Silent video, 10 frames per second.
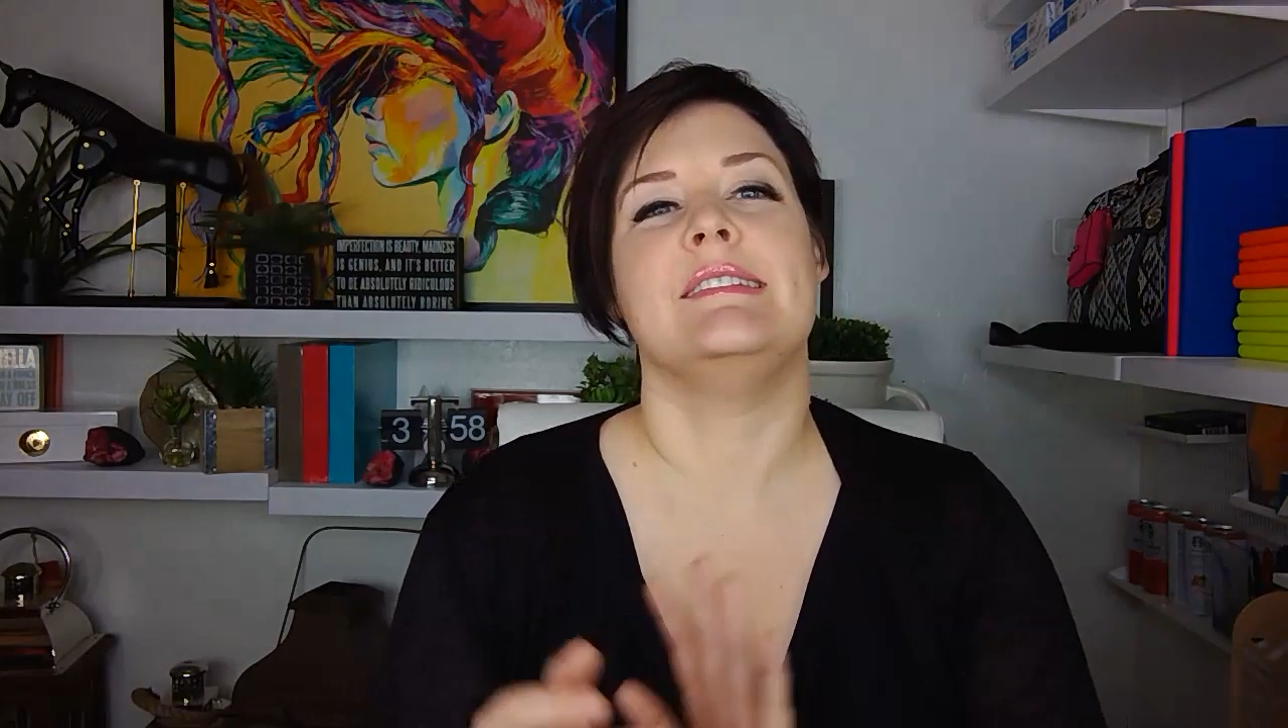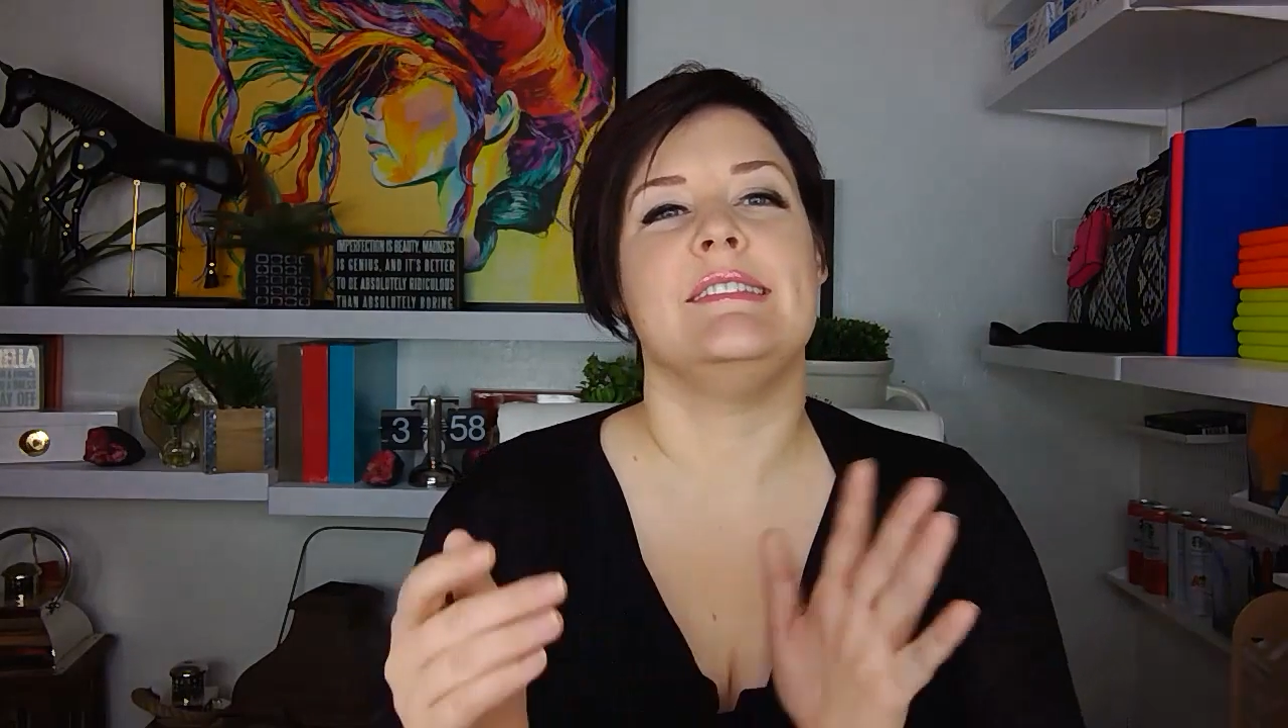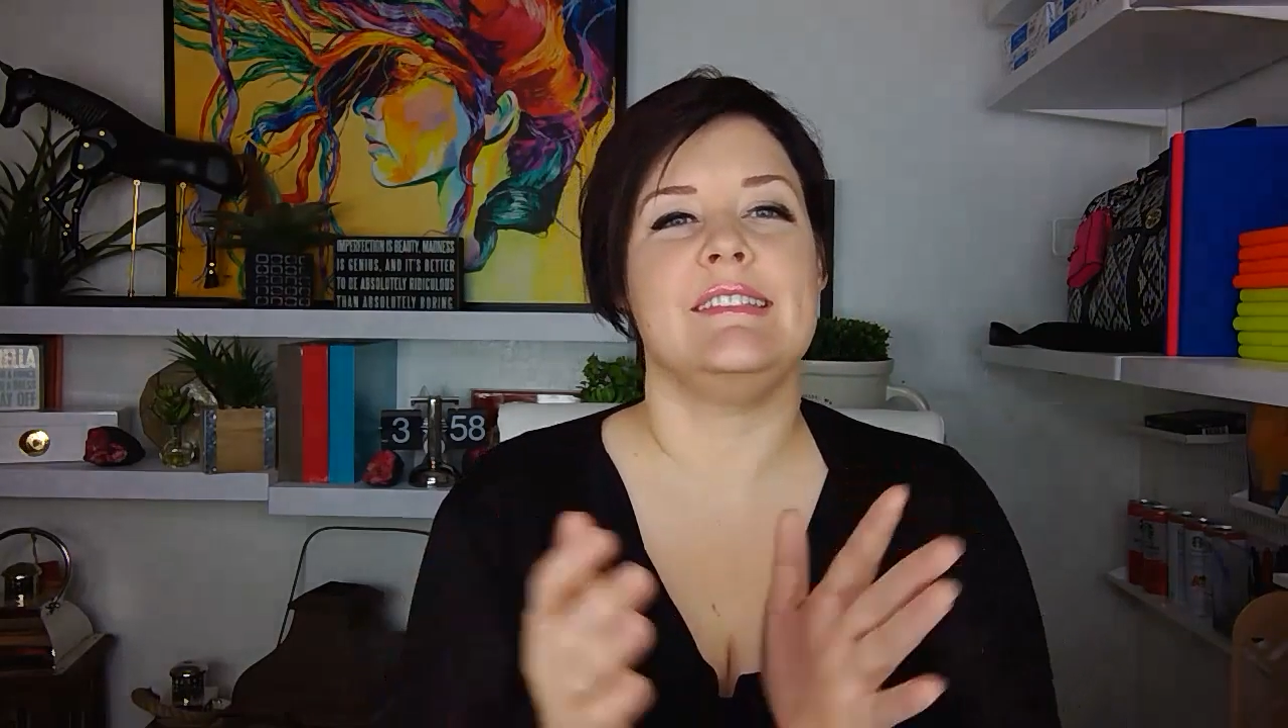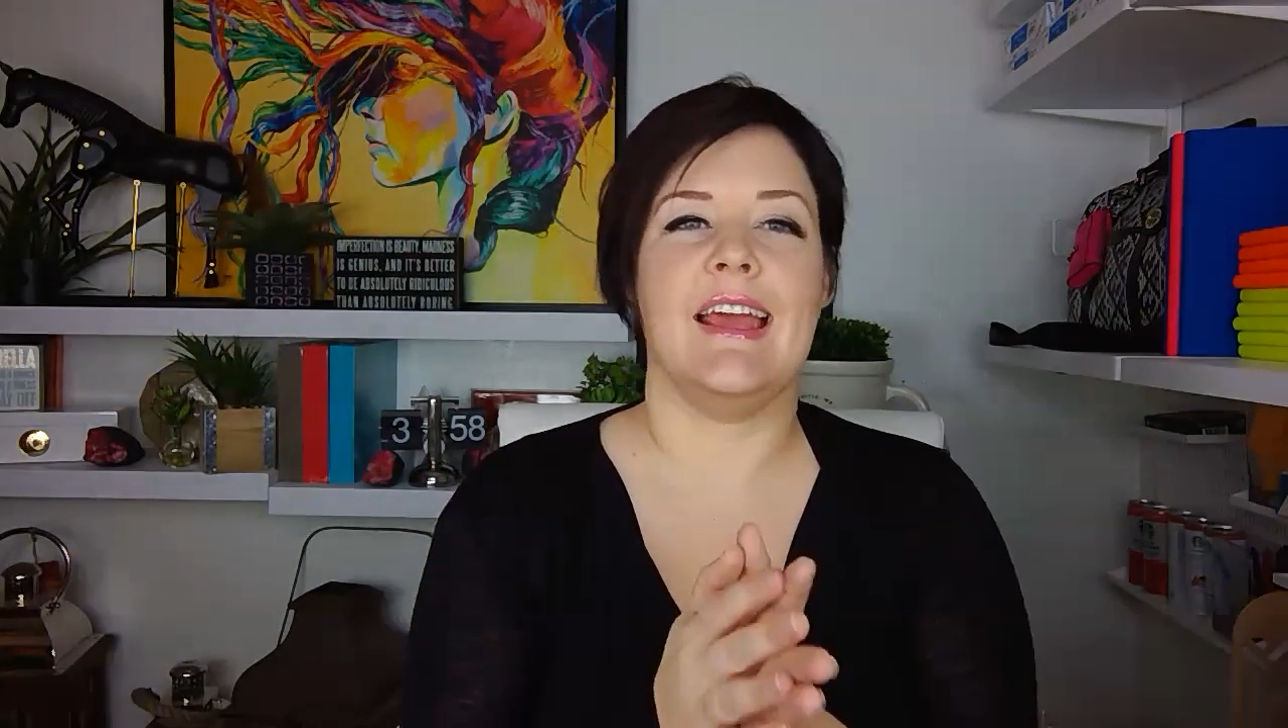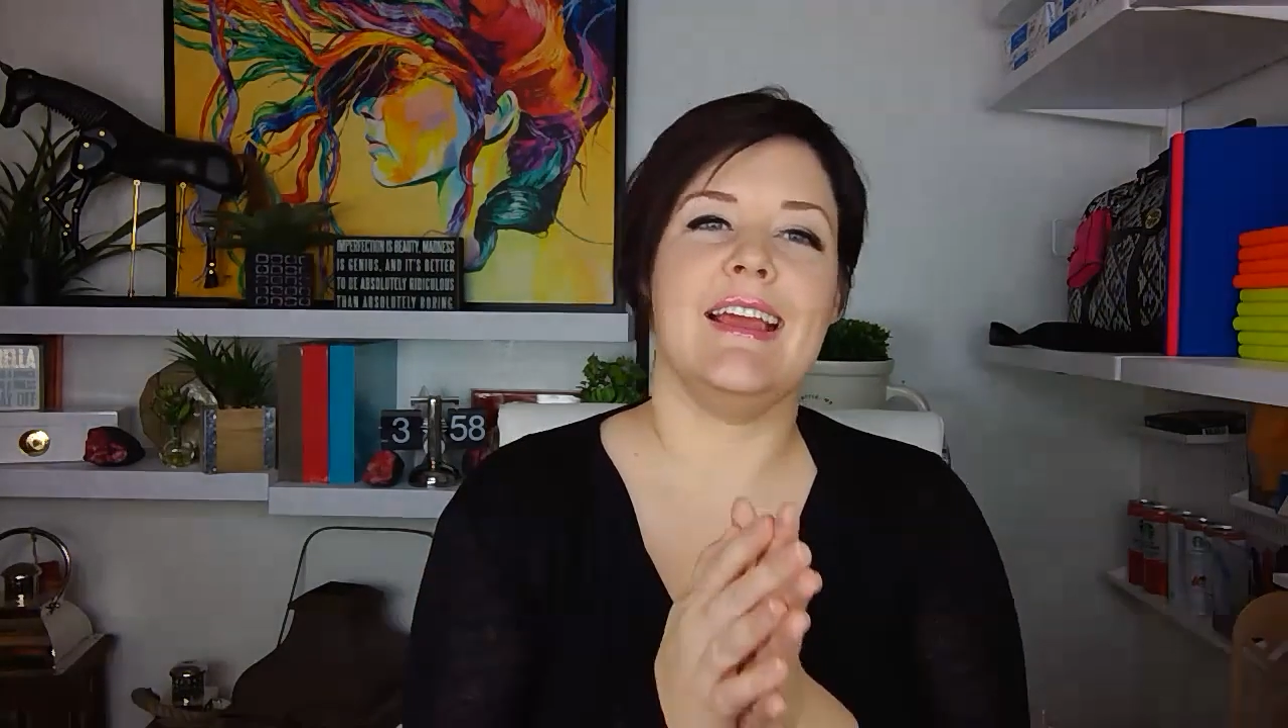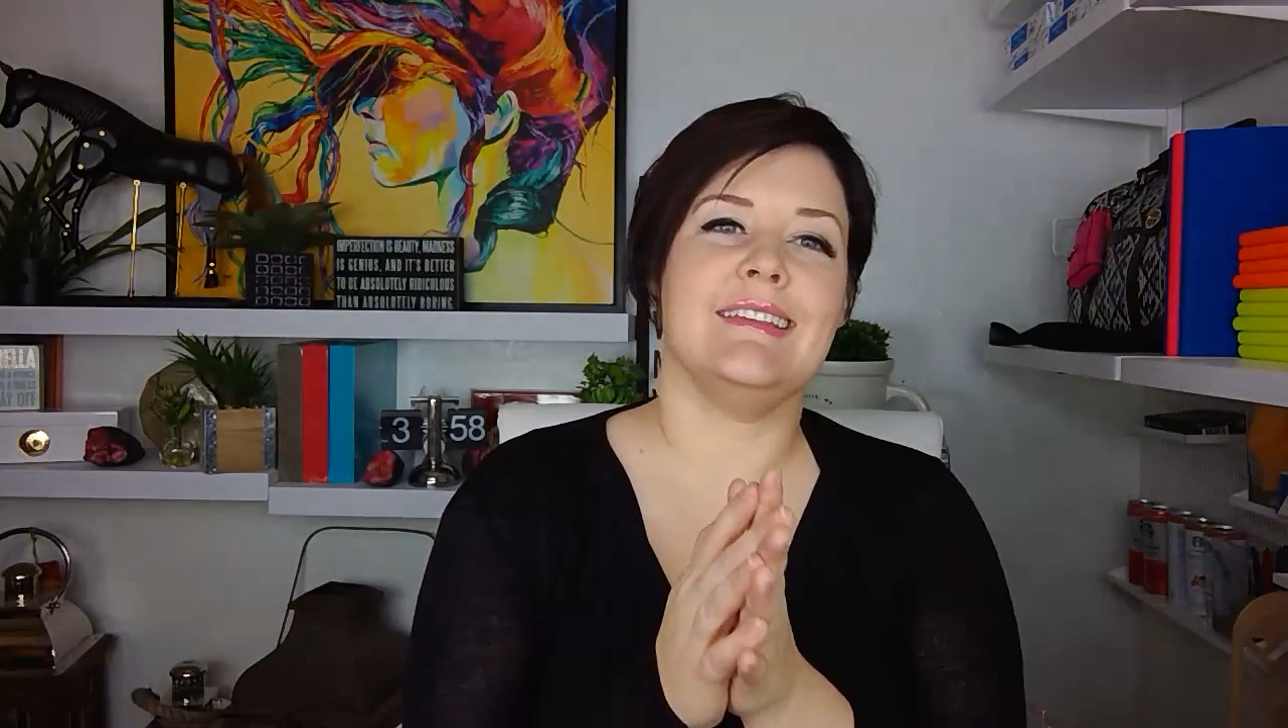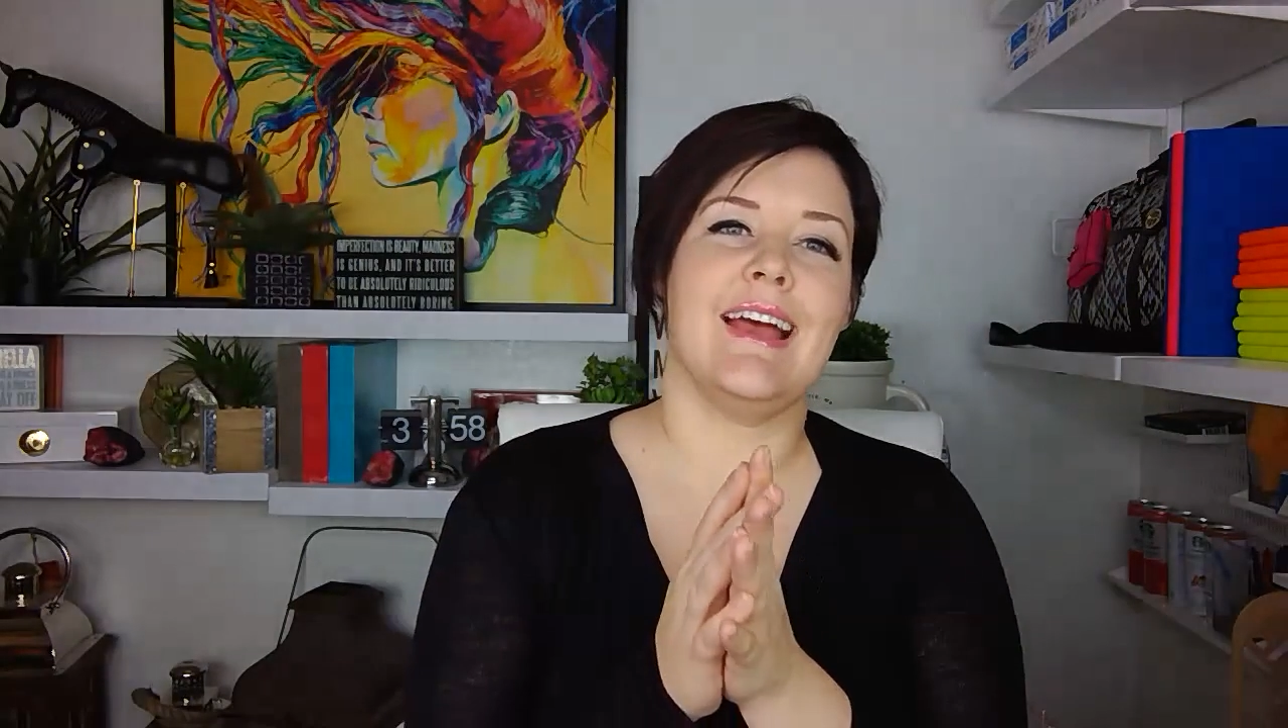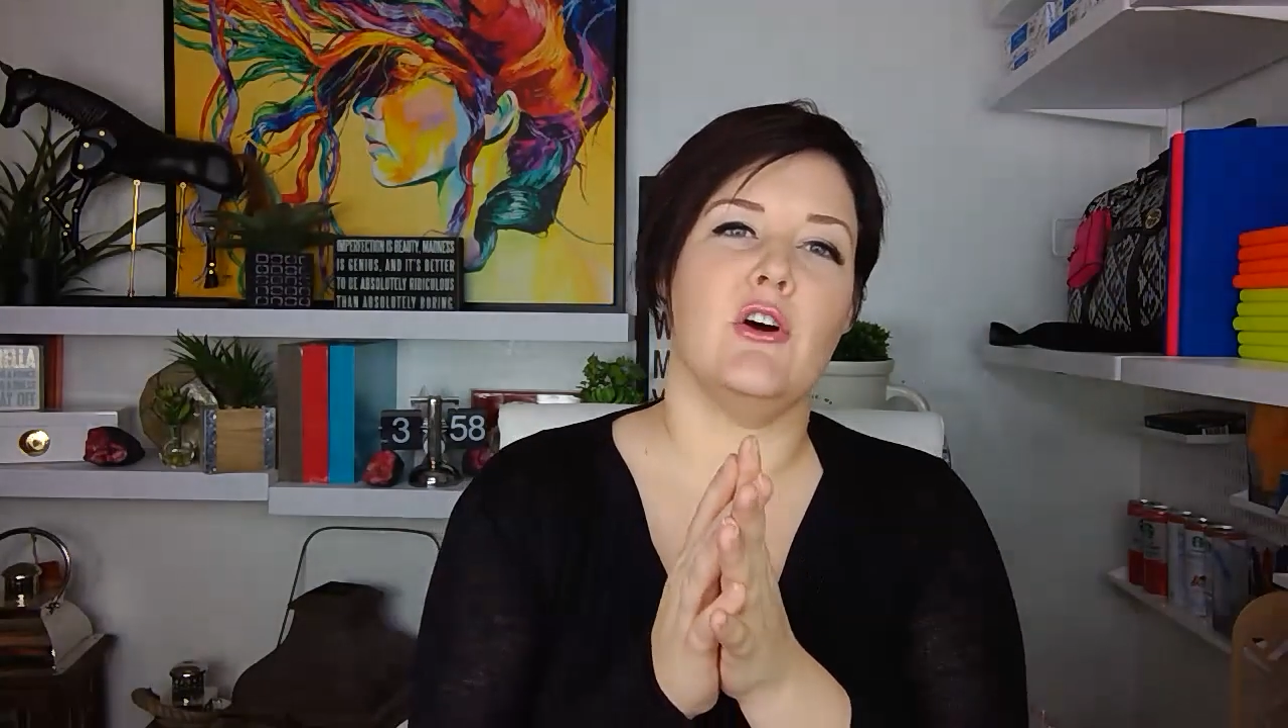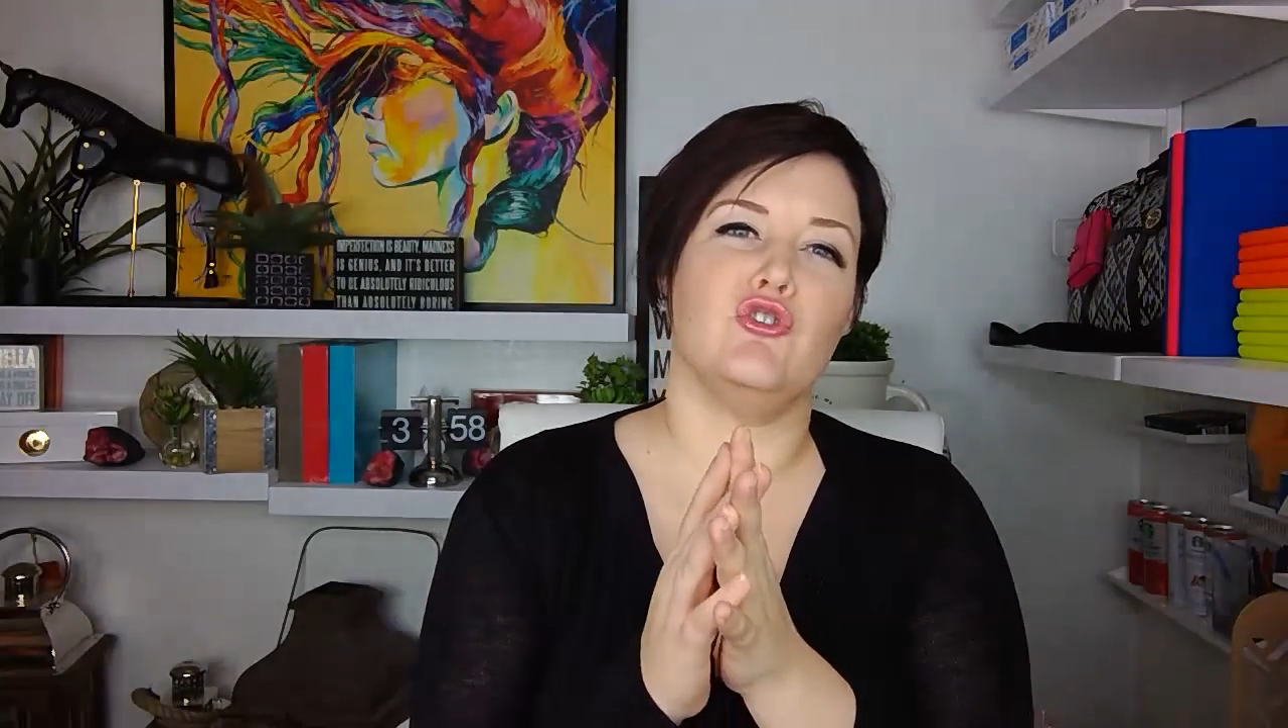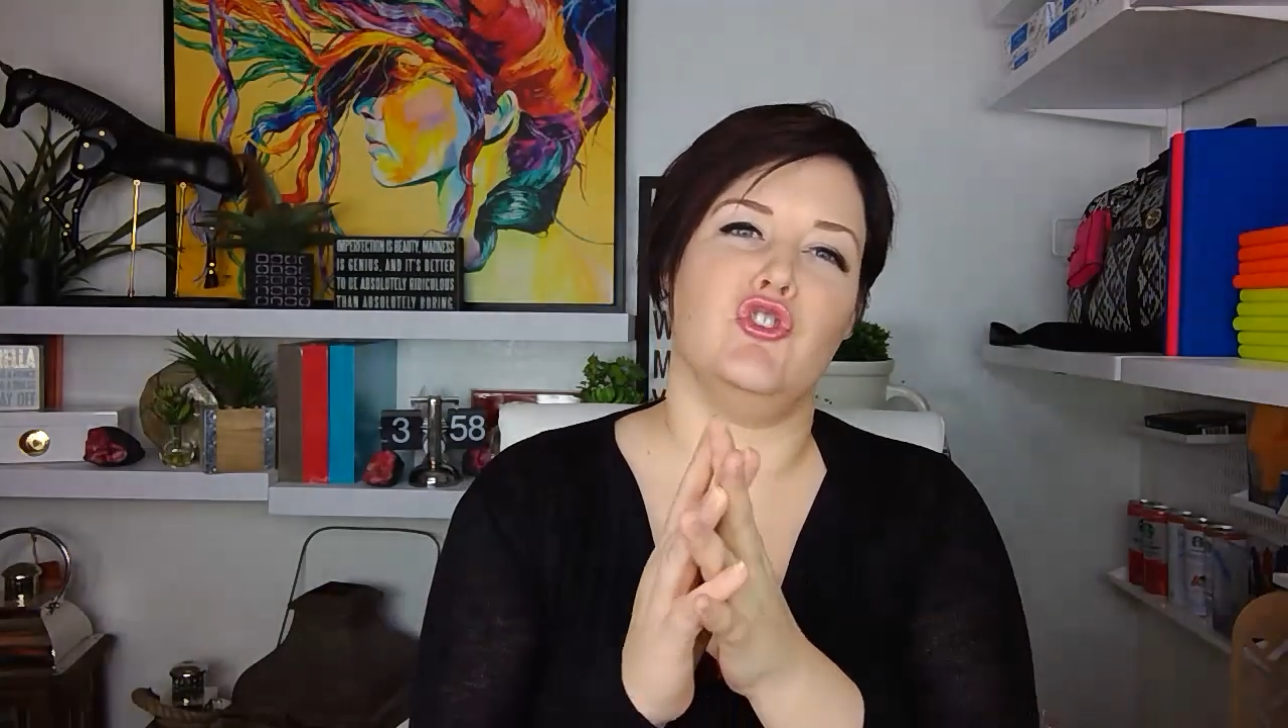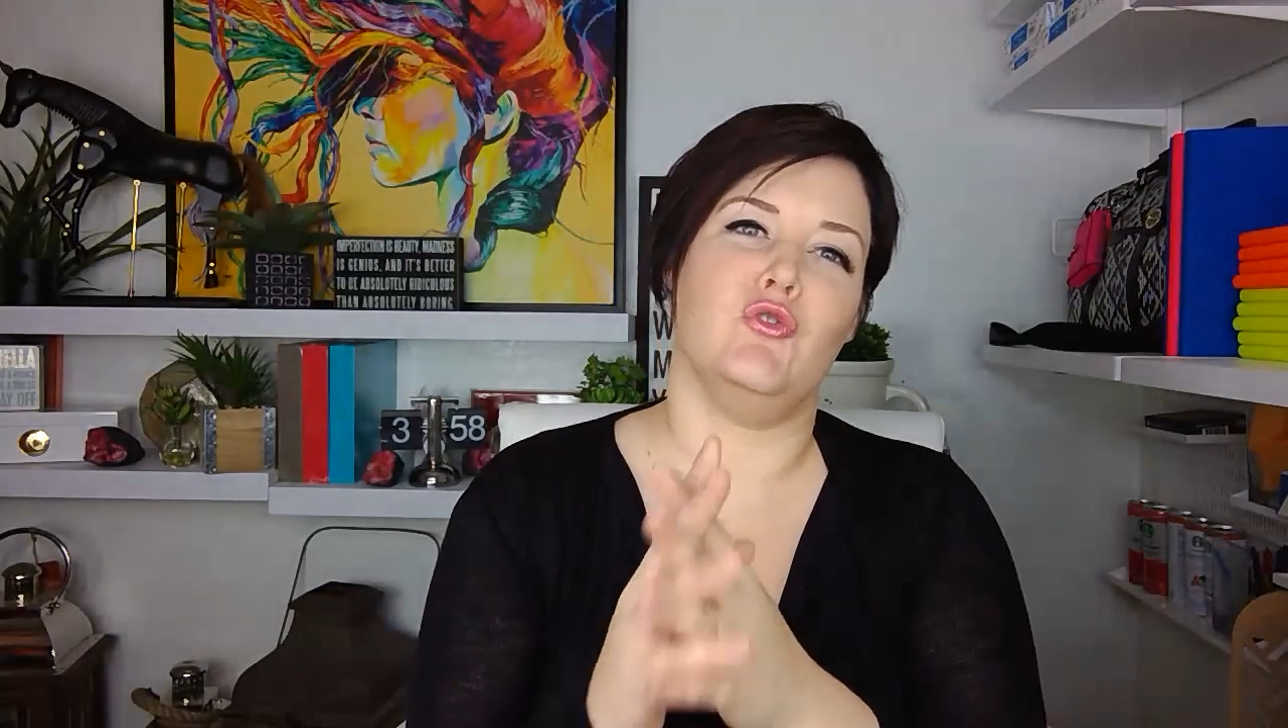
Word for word: today's how